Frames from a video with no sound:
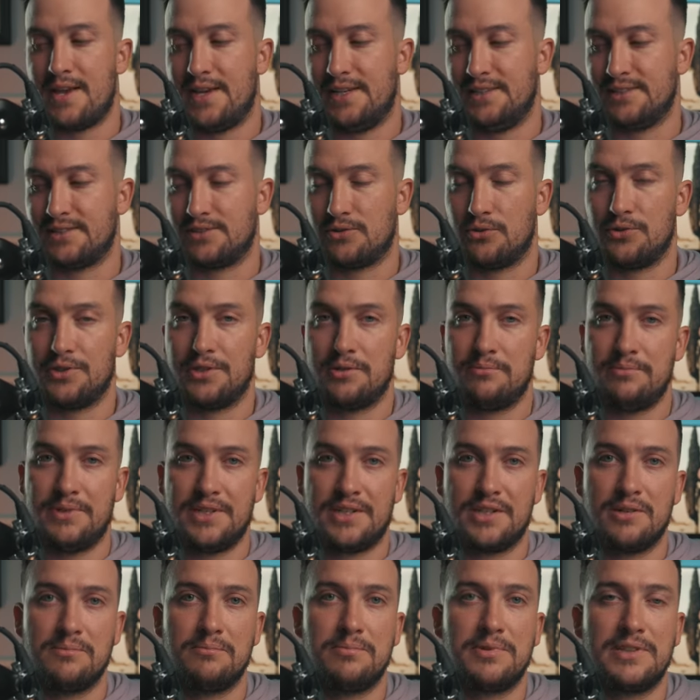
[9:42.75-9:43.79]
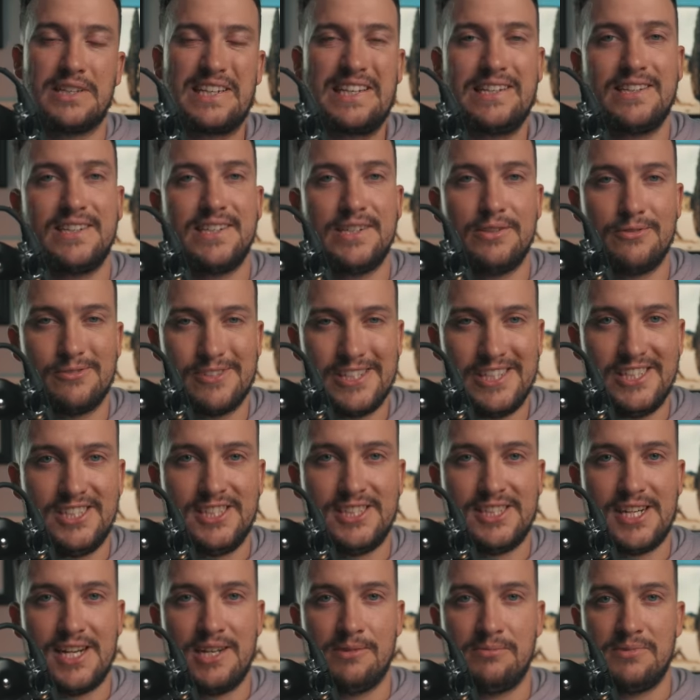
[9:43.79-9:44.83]
is going to be completely
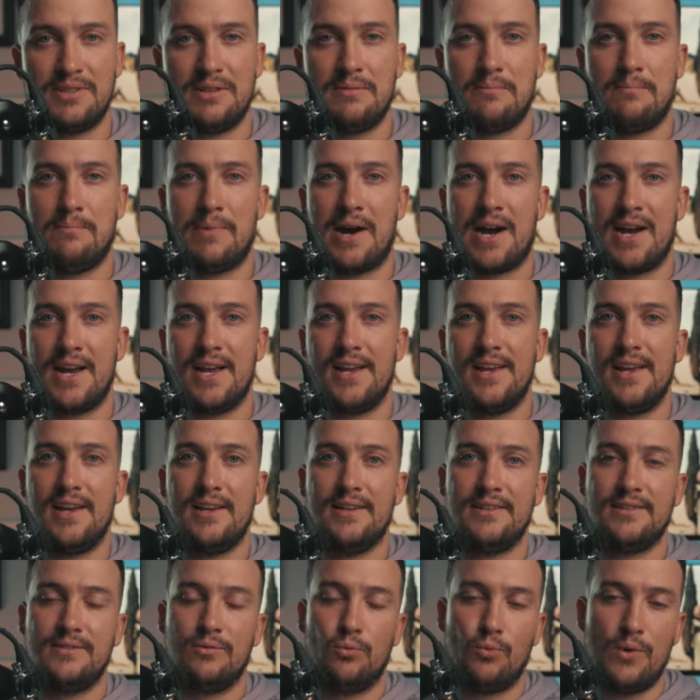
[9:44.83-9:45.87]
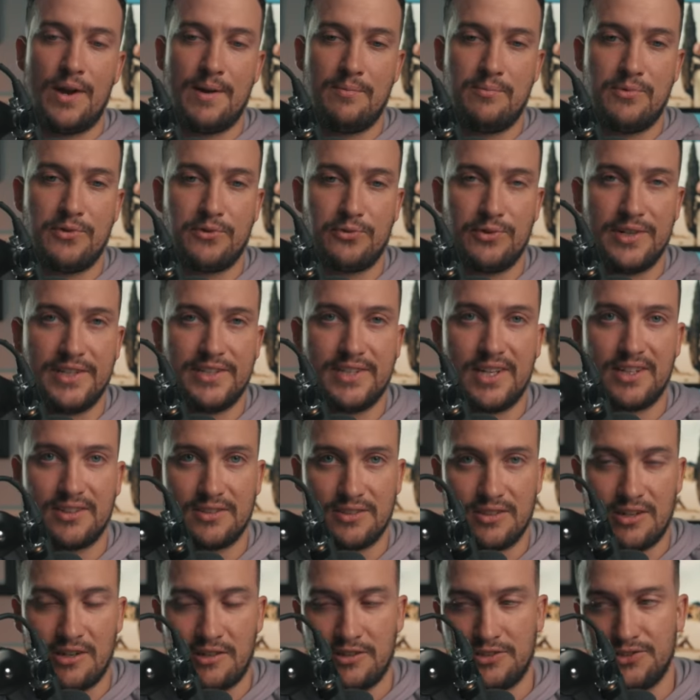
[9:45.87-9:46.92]
reshaped by Web3
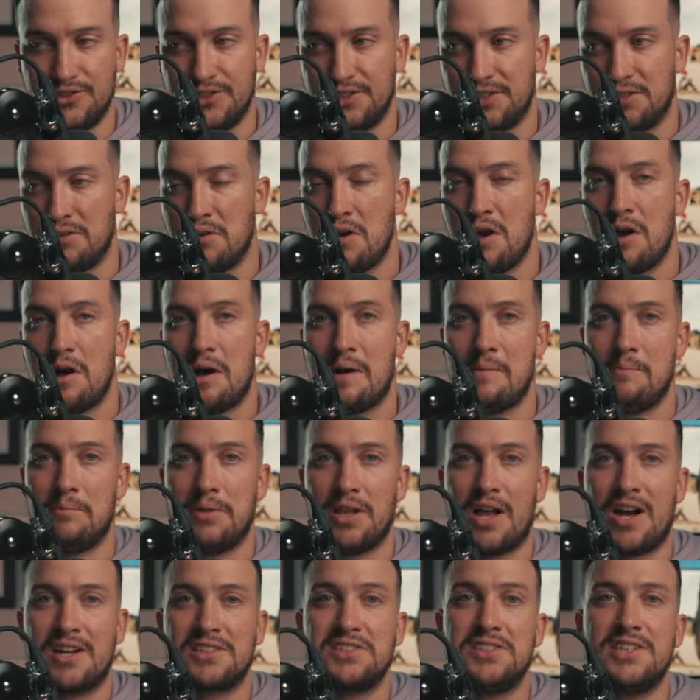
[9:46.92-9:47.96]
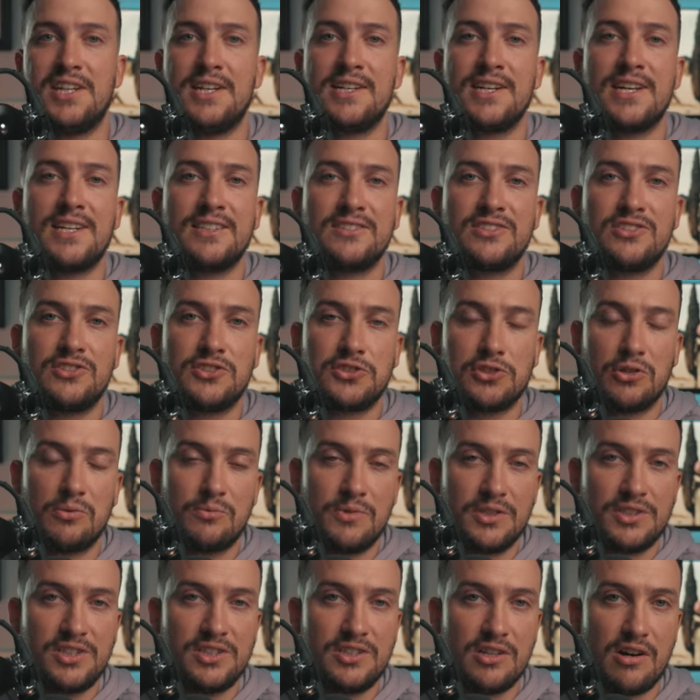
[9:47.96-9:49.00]
technology. Blockchain has so
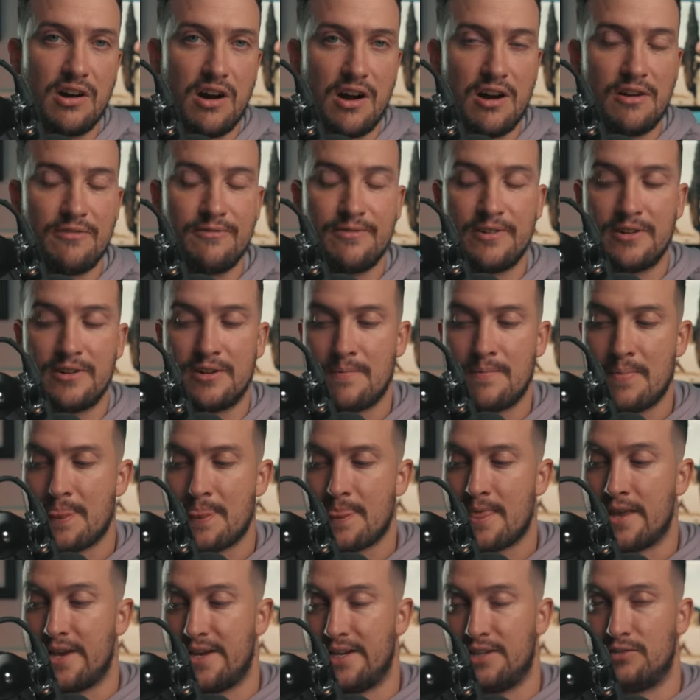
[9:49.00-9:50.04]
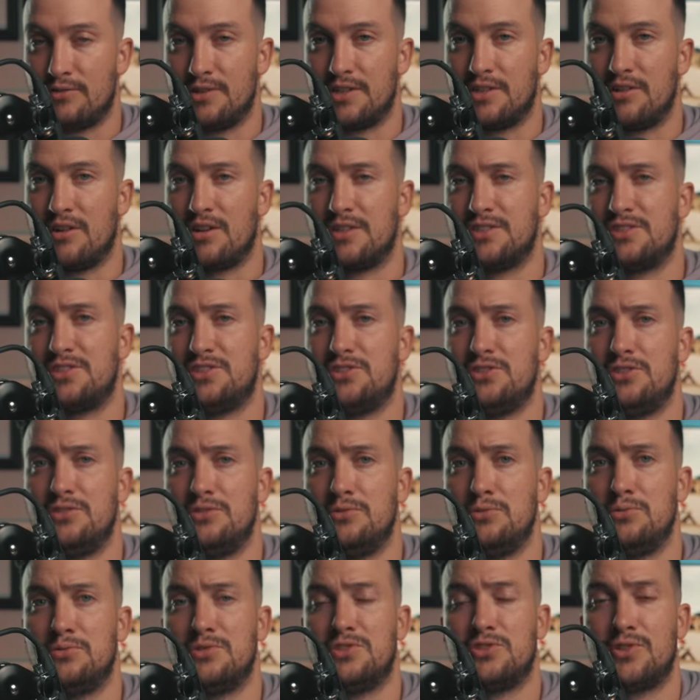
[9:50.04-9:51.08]
much to offer in regards
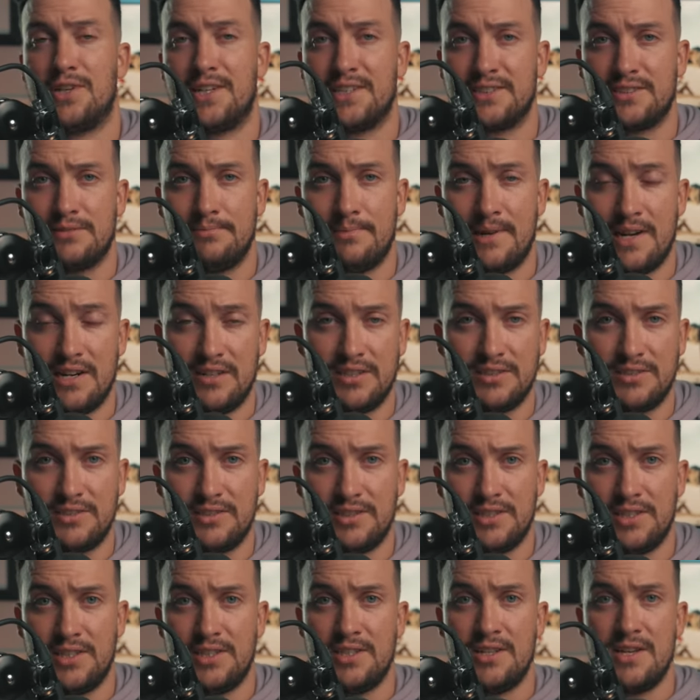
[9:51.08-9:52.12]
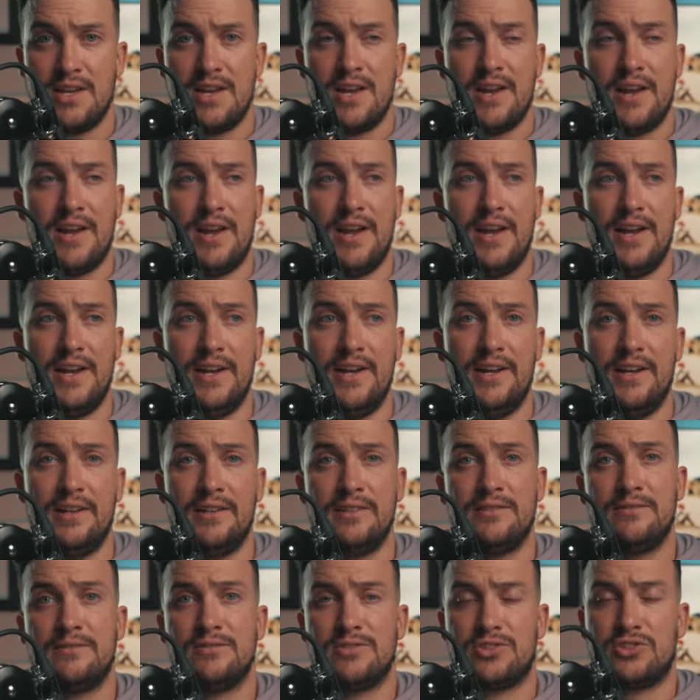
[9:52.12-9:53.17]
to transparency
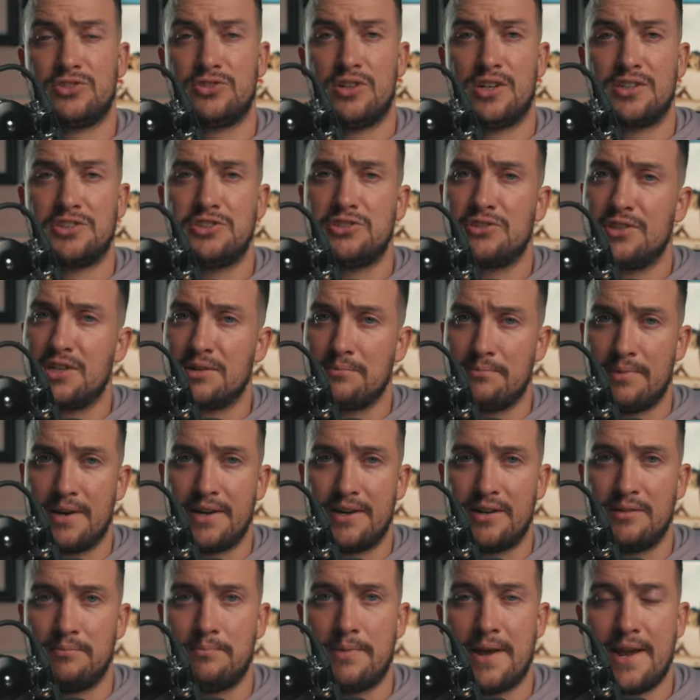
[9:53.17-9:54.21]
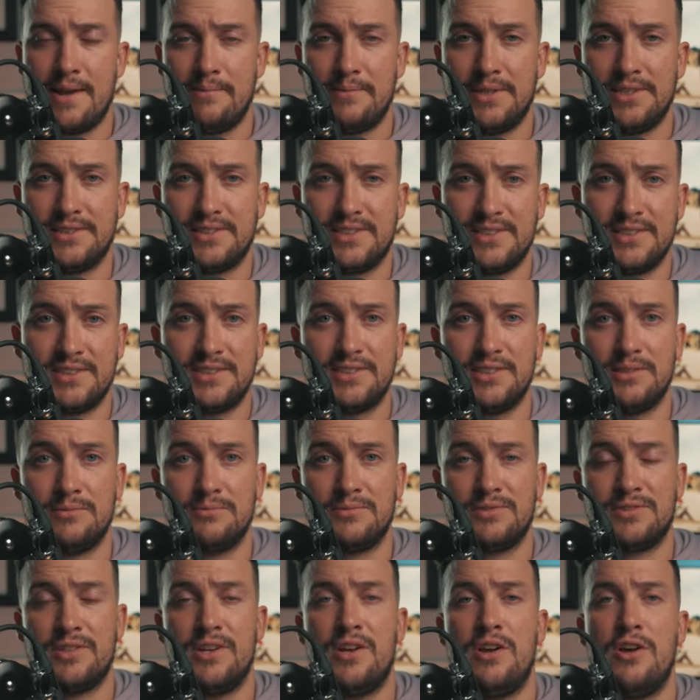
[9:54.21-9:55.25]
and structuring better payment
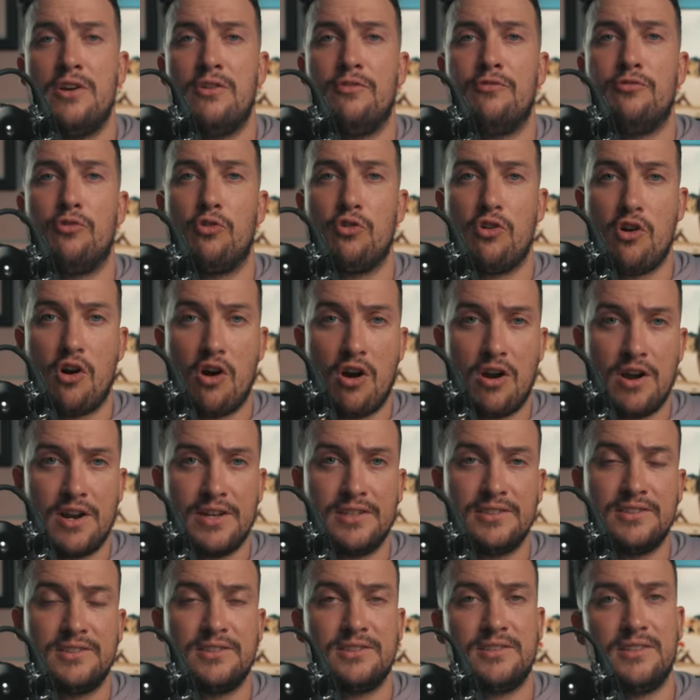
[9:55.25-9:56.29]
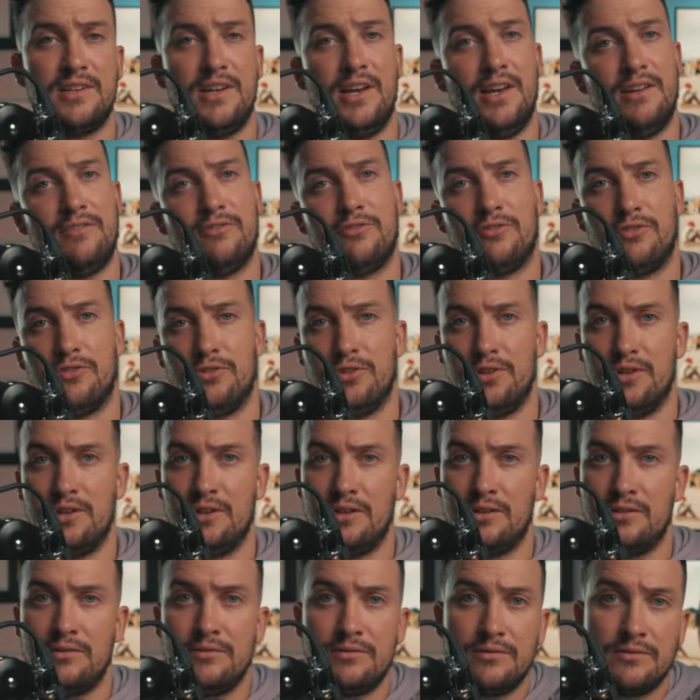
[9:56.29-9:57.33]
systems for artists and for the